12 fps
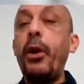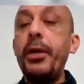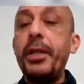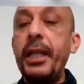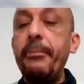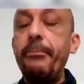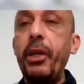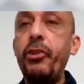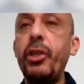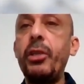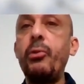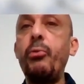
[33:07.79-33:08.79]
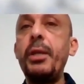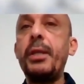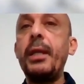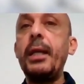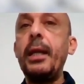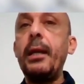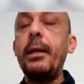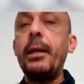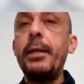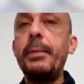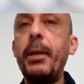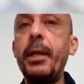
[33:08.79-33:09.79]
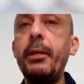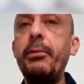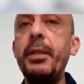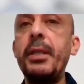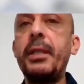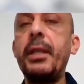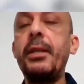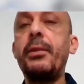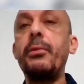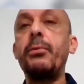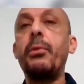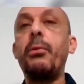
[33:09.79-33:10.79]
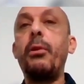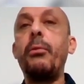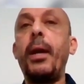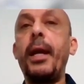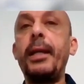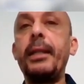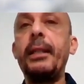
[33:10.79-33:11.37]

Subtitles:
Of course, in patient with respiratory distress syndrome